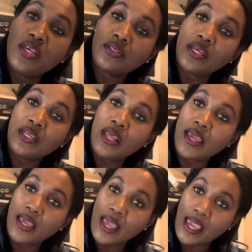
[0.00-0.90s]
these in
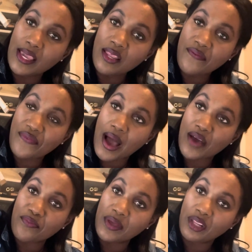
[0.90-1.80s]
a
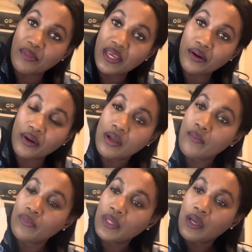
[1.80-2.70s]
85 millimeter.